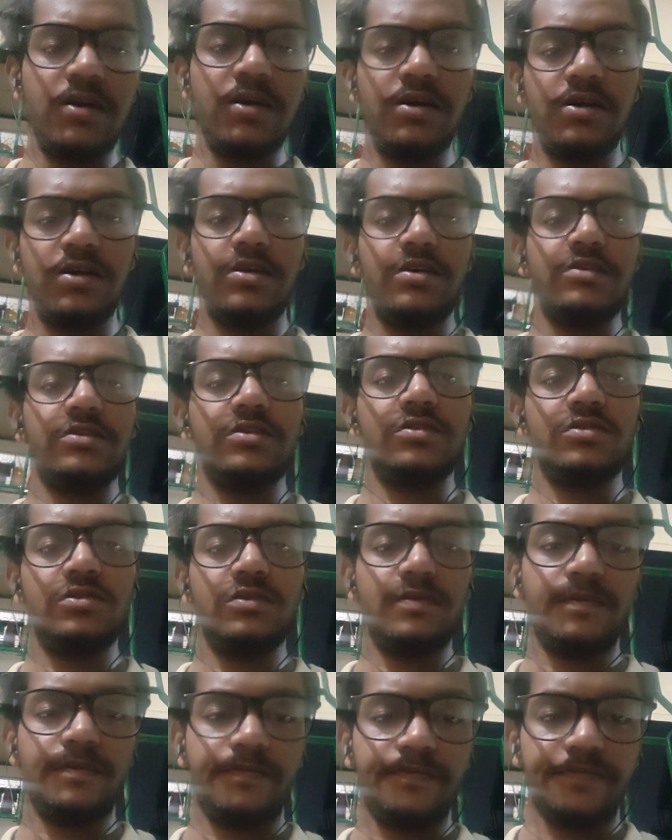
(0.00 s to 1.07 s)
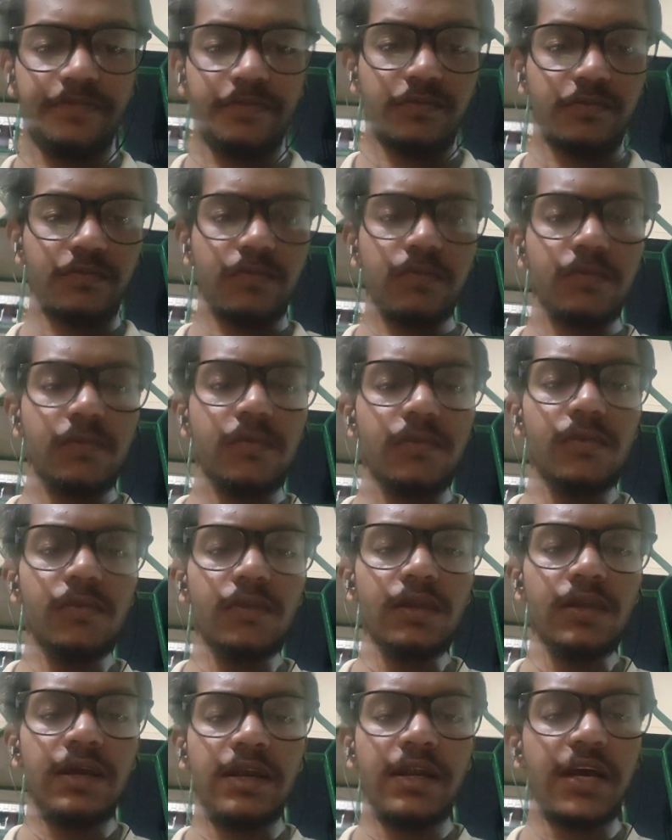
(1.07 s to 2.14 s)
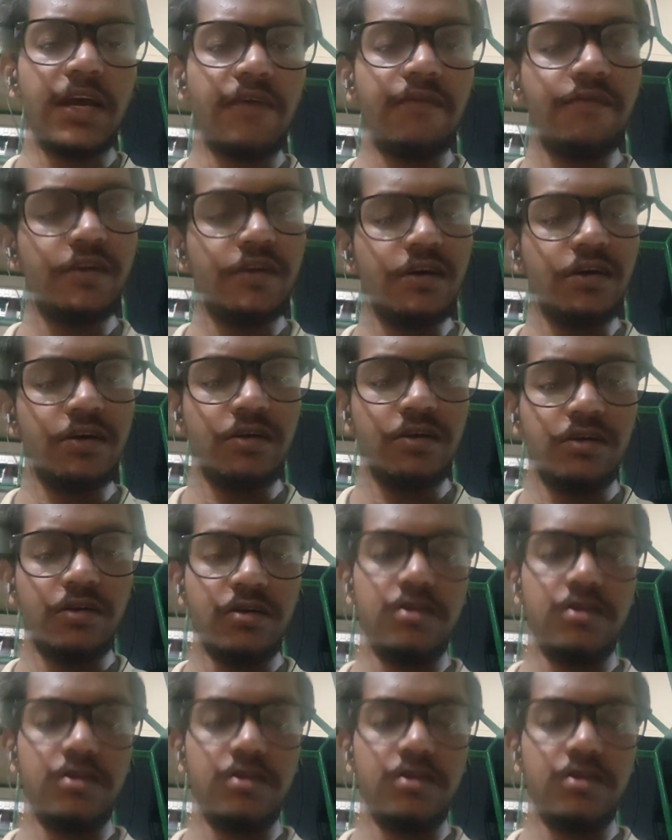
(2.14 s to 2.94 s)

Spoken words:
It is, and I have done.